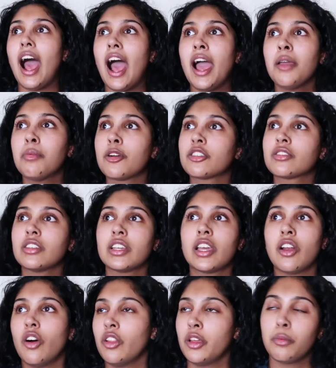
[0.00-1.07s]
I personally can
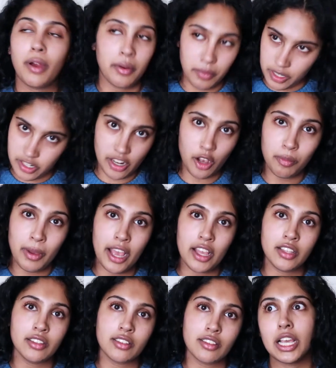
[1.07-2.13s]
only write with gel
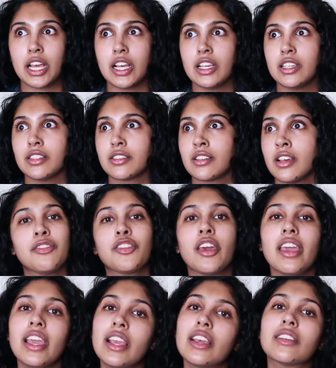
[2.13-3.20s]
pens because if the
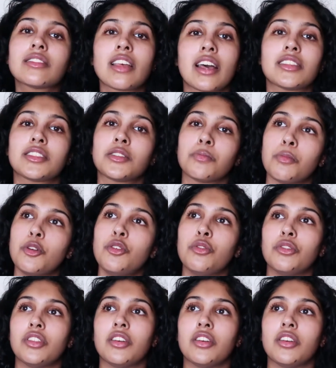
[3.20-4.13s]
ink is not smooth,